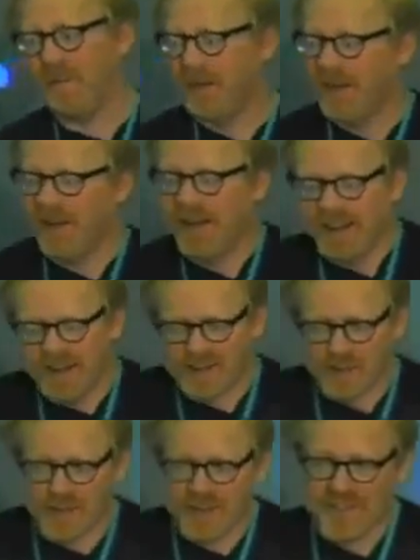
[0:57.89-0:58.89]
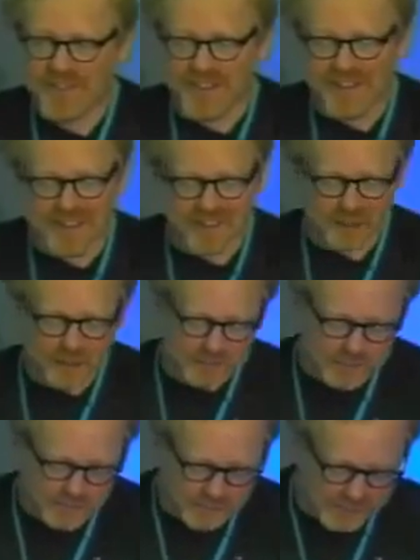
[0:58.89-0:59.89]
M And Tuesday at ten A M,
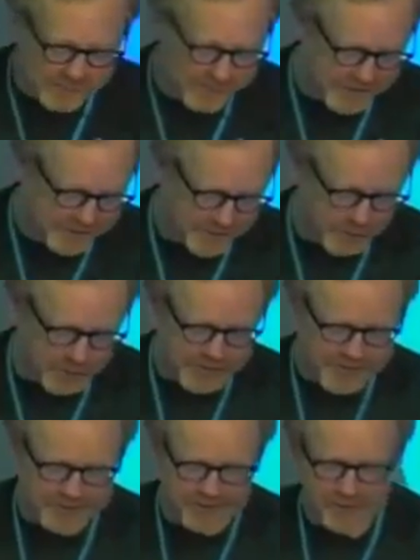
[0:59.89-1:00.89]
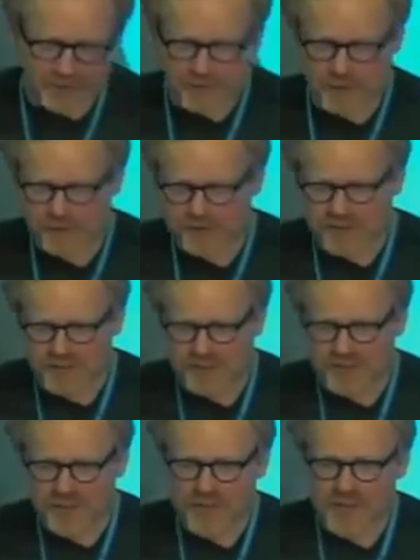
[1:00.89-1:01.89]
Linda and Tory get on the phone, and they,
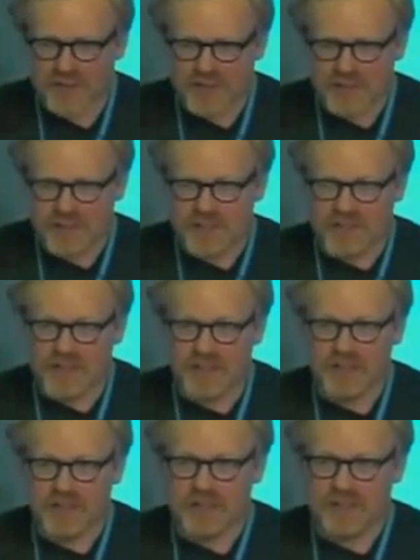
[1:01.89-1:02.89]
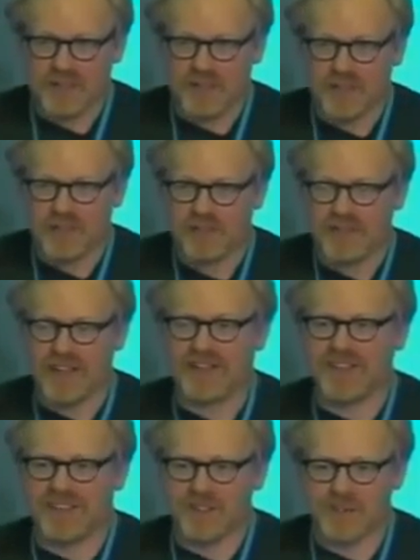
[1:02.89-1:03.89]
uh, Texas